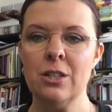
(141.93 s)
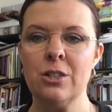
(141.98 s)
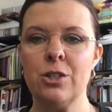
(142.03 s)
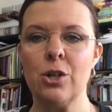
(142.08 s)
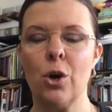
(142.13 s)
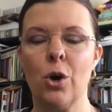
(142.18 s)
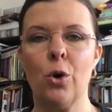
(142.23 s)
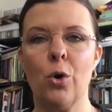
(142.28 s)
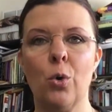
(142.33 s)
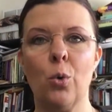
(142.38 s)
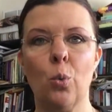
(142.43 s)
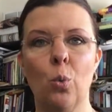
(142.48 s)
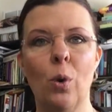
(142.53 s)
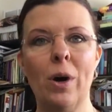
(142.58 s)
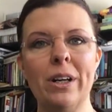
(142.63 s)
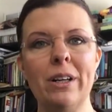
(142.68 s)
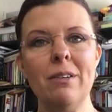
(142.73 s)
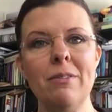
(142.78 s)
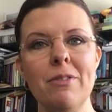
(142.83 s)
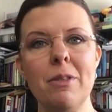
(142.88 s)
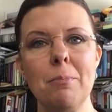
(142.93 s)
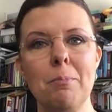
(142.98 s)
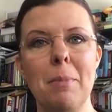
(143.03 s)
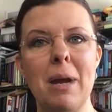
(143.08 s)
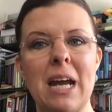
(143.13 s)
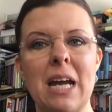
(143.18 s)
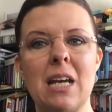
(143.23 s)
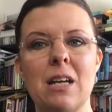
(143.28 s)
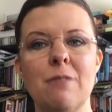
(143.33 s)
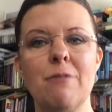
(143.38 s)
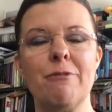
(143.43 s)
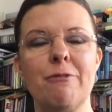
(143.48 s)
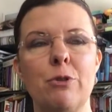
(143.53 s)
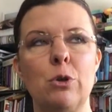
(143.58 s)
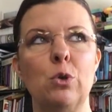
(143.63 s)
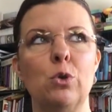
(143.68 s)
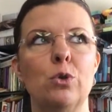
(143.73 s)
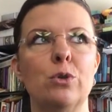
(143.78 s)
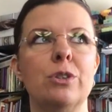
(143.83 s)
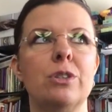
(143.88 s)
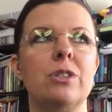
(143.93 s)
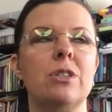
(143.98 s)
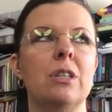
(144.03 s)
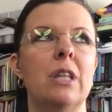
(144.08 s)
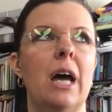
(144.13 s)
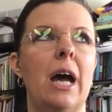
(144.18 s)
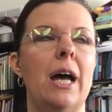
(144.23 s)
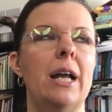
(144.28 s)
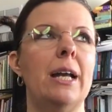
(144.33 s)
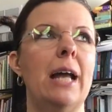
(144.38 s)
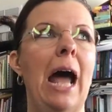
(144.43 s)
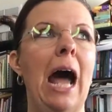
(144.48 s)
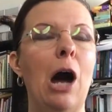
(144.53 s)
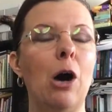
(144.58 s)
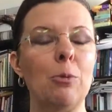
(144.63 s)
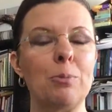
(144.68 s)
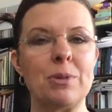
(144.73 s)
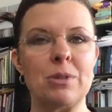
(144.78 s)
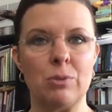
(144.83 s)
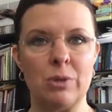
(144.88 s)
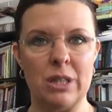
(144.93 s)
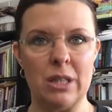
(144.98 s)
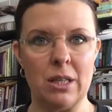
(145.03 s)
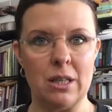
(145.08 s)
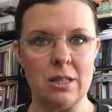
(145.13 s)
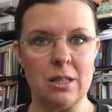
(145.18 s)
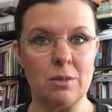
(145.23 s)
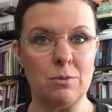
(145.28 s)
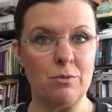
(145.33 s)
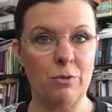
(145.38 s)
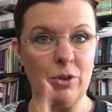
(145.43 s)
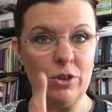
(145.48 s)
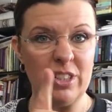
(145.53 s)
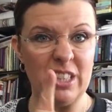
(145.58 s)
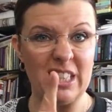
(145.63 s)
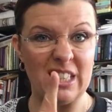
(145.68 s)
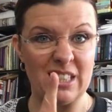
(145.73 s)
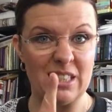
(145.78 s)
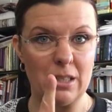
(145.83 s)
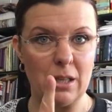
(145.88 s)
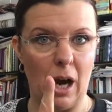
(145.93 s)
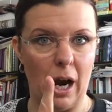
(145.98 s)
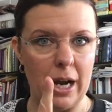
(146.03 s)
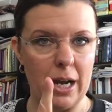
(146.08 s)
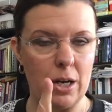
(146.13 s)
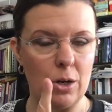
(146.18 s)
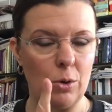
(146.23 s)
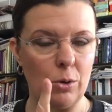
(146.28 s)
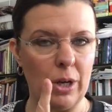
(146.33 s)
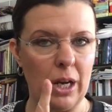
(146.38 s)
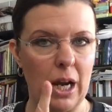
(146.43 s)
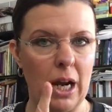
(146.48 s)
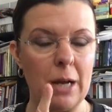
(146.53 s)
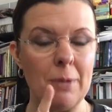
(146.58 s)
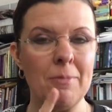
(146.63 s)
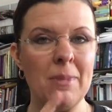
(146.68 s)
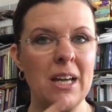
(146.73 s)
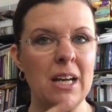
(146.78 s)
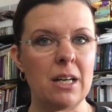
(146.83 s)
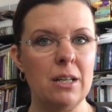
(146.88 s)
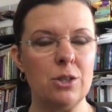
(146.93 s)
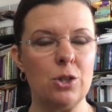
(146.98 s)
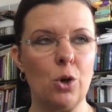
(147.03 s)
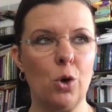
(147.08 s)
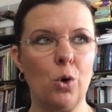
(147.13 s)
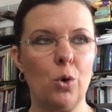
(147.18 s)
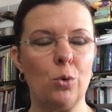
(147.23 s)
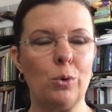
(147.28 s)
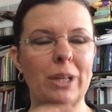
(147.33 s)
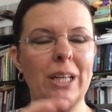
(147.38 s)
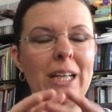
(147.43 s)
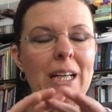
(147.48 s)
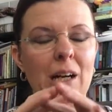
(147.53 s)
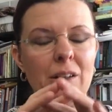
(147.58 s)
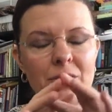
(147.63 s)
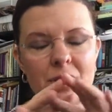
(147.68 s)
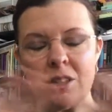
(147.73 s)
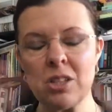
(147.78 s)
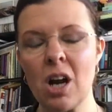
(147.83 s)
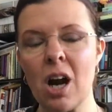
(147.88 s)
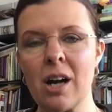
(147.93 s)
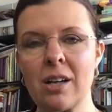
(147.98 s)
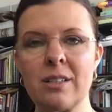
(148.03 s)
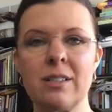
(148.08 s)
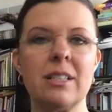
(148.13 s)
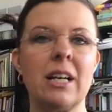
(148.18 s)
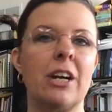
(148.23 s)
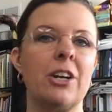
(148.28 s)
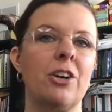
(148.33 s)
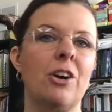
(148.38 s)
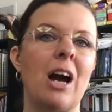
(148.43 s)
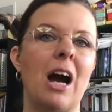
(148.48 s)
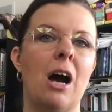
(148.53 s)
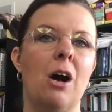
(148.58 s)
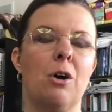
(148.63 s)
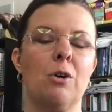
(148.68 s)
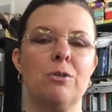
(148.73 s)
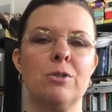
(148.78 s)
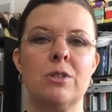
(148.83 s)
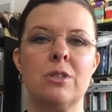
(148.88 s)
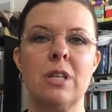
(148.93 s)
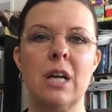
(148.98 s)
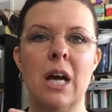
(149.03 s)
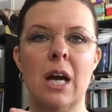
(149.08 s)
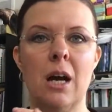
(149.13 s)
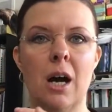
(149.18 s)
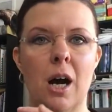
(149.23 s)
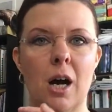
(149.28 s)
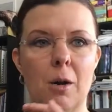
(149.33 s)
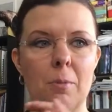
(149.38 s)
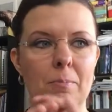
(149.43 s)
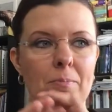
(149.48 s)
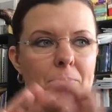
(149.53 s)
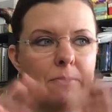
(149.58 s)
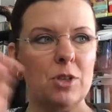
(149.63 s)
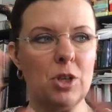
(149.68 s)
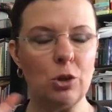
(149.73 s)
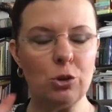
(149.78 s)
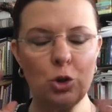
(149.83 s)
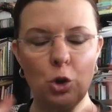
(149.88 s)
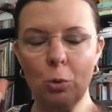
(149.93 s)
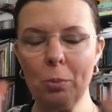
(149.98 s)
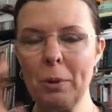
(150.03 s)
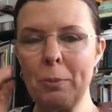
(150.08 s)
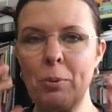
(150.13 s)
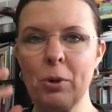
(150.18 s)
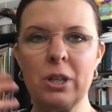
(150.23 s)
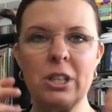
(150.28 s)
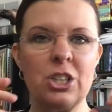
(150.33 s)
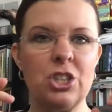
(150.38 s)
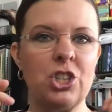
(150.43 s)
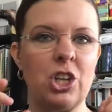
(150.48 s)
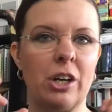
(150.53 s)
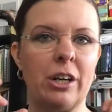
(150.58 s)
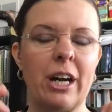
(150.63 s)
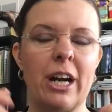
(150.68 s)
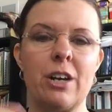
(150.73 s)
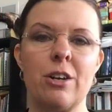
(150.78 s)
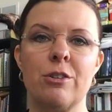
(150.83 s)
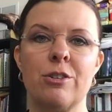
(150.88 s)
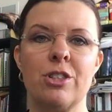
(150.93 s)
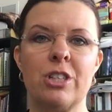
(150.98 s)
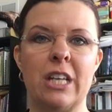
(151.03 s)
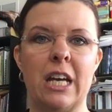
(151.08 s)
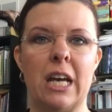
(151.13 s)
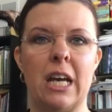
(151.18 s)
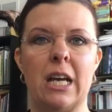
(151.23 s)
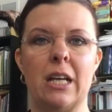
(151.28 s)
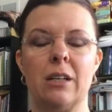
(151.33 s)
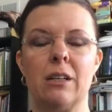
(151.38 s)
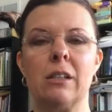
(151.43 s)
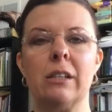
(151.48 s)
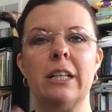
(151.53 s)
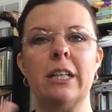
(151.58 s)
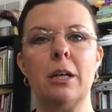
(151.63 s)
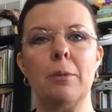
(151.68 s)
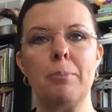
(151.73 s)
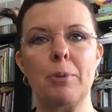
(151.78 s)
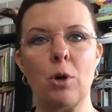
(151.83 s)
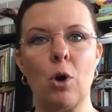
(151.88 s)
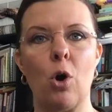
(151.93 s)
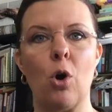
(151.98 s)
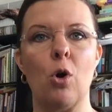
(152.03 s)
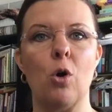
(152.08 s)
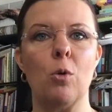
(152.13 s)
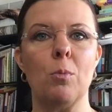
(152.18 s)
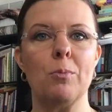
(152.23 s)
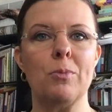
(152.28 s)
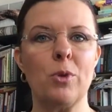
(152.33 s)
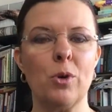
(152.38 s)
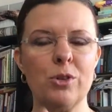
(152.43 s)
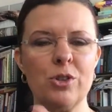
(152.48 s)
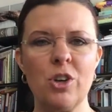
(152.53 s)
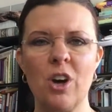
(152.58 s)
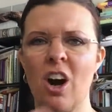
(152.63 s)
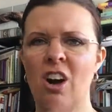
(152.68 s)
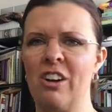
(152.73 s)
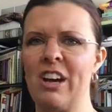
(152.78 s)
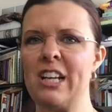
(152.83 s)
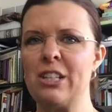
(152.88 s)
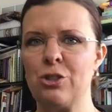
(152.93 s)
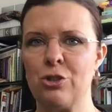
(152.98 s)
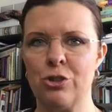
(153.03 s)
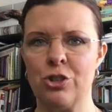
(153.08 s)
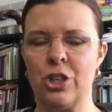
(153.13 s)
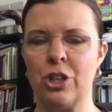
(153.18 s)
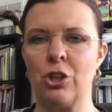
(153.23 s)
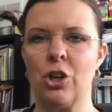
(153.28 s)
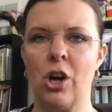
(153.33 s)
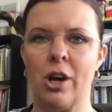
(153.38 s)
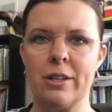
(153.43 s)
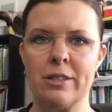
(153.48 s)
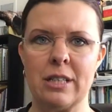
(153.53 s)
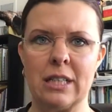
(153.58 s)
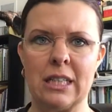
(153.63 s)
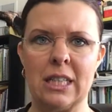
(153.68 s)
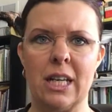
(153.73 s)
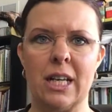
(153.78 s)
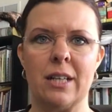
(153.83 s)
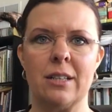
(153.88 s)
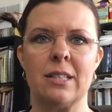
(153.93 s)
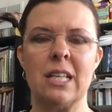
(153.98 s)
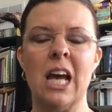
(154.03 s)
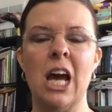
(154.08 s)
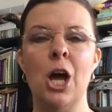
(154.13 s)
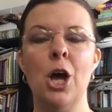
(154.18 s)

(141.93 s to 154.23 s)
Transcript: So one of the main foods that helps with this, first thing is diet, okay? So get out the toxins out of your house. Um, you know, don't be putting junk on your skin. Clean up your home. Those are all estrogen-causing things.